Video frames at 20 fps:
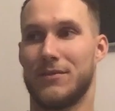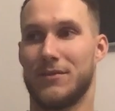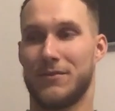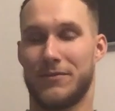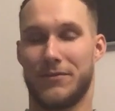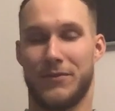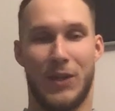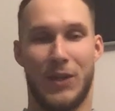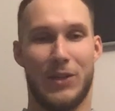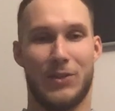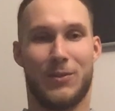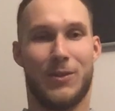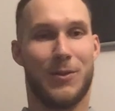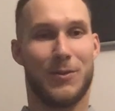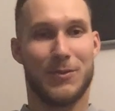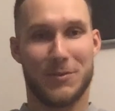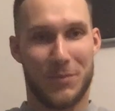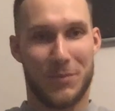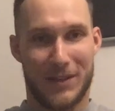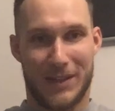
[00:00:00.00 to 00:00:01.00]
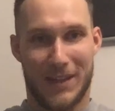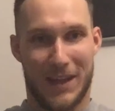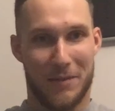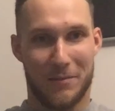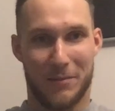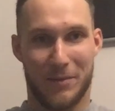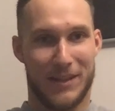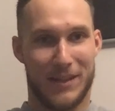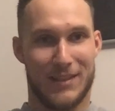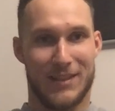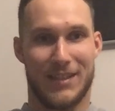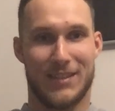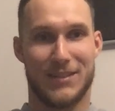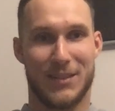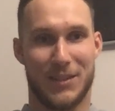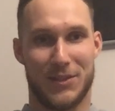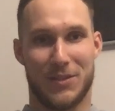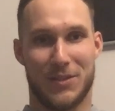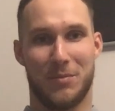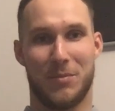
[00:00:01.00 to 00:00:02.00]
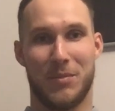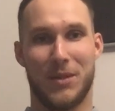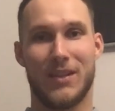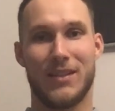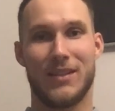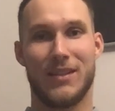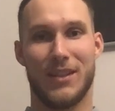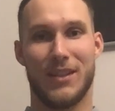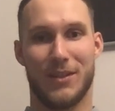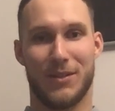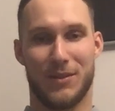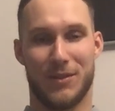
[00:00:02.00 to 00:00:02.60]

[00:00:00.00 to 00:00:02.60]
free throws became like such a big deal,